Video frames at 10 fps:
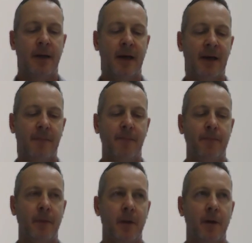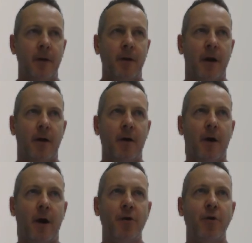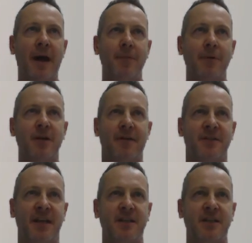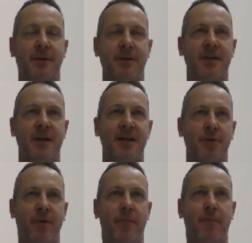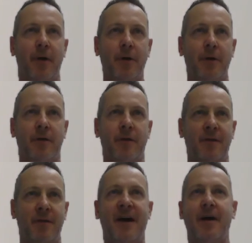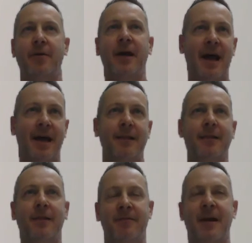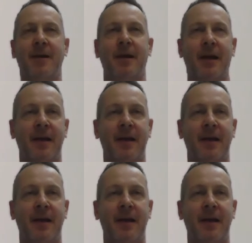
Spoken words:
are you able to have a sensible discussion with both the founder and the funder?